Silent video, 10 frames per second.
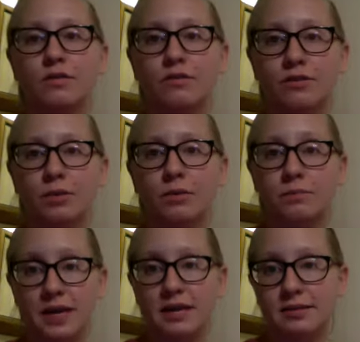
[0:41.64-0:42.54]
4
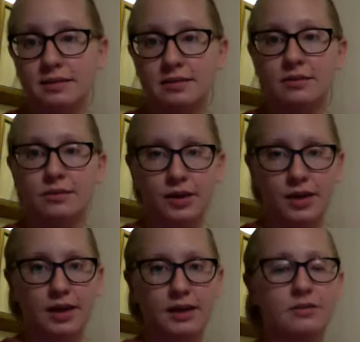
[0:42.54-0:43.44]
beats.
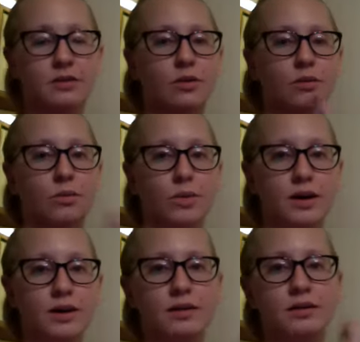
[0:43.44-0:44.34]
Okay, so
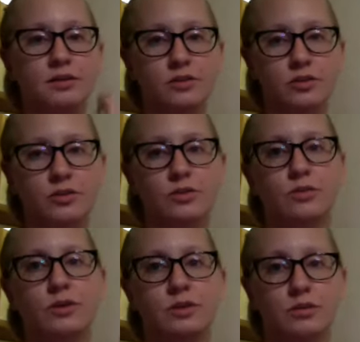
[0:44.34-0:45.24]
1,
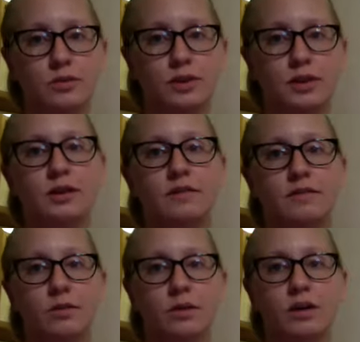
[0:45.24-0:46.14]
2, 3,
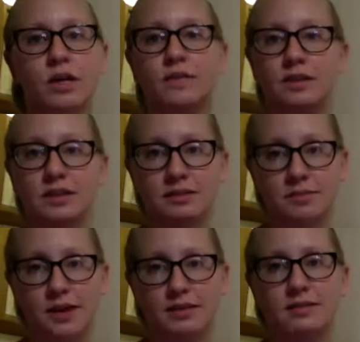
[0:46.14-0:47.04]
4, evenly
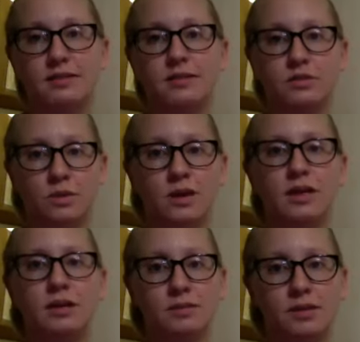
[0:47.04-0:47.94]
spaced because you want to
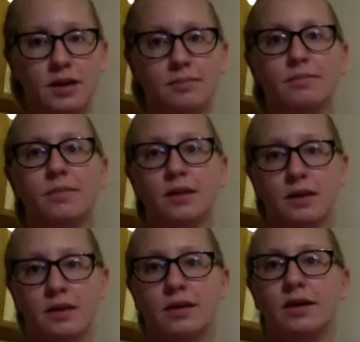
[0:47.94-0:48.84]
keep time.
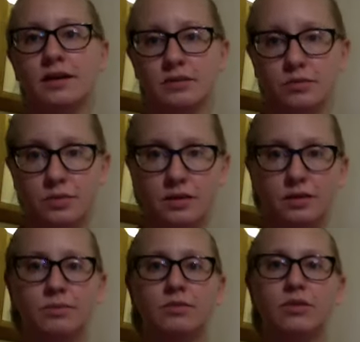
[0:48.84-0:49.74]
It's
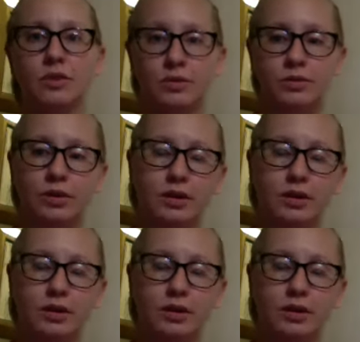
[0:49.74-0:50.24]
rhythm. So,